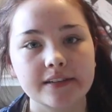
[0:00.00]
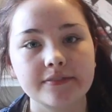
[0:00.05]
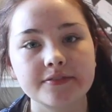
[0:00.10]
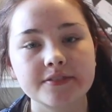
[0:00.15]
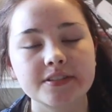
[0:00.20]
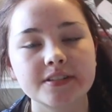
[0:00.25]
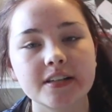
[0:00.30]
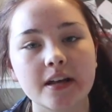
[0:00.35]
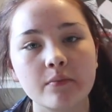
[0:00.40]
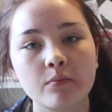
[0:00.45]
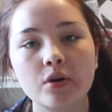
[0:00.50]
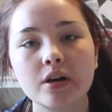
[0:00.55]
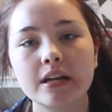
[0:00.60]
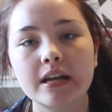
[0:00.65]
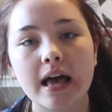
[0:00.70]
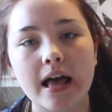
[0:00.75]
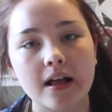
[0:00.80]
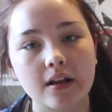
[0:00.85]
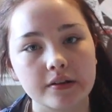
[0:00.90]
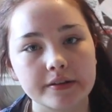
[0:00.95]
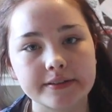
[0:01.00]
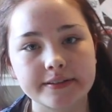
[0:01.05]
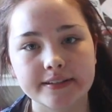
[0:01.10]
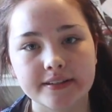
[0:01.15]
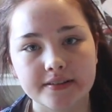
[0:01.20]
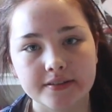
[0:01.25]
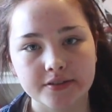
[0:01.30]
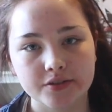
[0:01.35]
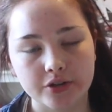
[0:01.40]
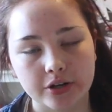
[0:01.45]
if someone else
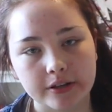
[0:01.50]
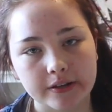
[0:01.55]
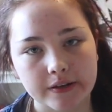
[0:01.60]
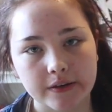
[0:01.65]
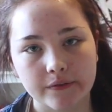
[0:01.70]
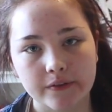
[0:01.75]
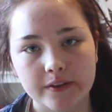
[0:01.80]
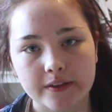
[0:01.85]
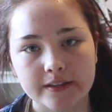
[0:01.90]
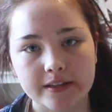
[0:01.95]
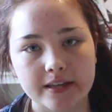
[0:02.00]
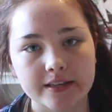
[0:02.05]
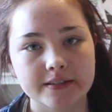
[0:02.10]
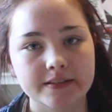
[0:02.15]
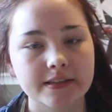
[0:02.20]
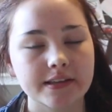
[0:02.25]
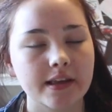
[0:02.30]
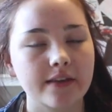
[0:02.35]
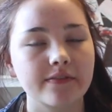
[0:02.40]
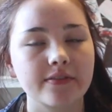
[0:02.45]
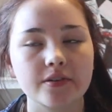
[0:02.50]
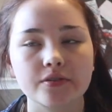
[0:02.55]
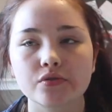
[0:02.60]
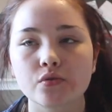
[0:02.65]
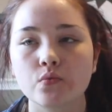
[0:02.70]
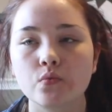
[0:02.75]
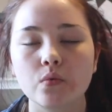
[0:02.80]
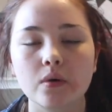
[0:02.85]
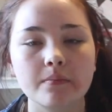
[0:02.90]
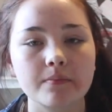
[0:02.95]
is struggling with this, if there's
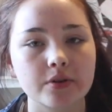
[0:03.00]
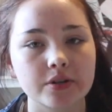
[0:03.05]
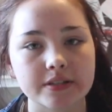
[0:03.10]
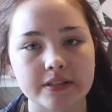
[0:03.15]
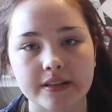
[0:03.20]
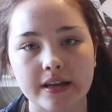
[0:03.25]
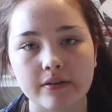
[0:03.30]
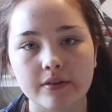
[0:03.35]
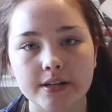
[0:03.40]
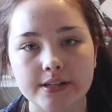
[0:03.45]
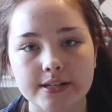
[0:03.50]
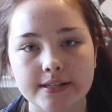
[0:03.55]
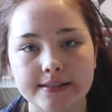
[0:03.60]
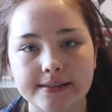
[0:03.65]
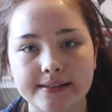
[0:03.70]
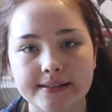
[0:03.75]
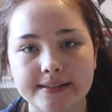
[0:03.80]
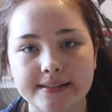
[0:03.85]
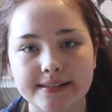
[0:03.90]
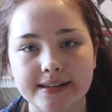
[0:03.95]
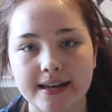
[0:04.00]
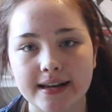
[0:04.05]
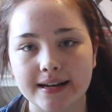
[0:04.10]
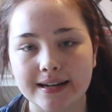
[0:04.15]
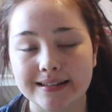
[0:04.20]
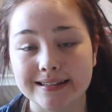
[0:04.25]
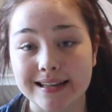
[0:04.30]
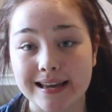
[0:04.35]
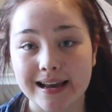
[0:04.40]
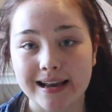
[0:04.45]
one person that watches this and
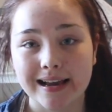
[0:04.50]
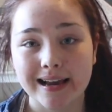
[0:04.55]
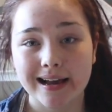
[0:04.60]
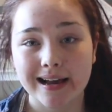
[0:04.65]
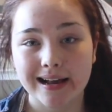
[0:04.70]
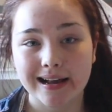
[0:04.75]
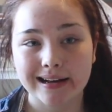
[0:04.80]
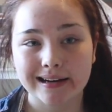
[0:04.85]
is like,